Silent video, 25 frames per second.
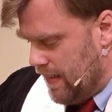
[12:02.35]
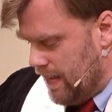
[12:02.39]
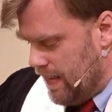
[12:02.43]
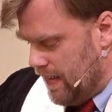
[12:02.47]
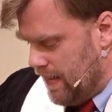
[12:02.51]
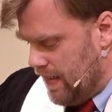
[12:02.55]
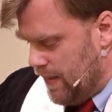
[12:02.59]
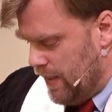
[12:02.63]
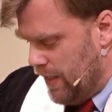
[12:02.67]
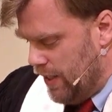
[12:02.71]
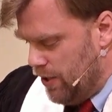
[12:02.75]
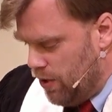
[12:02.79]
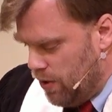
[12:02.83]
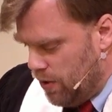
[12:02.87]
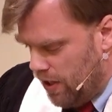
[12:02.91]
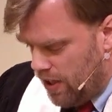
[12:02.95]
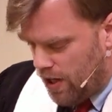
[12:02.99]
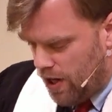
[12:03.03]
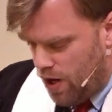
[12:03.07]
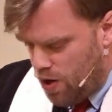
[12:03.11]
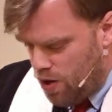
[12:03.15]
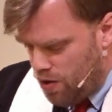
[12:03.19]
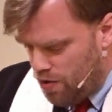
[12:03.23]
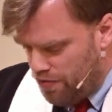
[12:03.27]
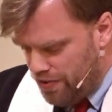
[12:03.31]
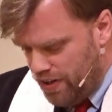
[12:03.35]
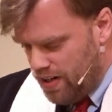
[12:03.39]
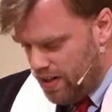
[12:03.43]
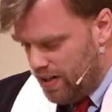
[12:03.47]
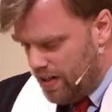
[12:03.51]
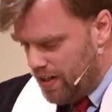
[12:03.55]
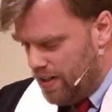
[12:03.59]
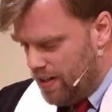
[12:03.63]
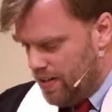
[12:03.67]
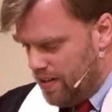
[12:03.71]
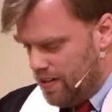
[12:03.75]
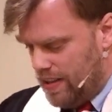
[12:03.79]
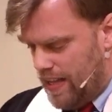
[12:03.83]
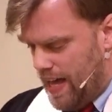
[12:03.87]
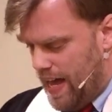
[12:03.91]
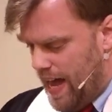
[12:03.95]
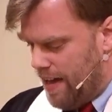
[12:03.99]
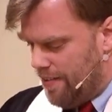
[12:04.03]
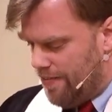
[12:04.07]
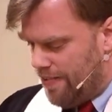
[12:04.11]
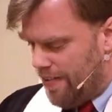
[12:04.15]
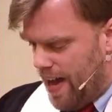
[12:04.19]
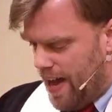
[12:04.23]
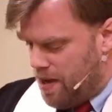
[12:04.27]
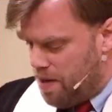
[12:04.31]
When you look over your
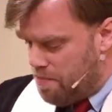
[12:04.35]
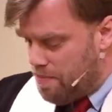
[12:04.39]
life, I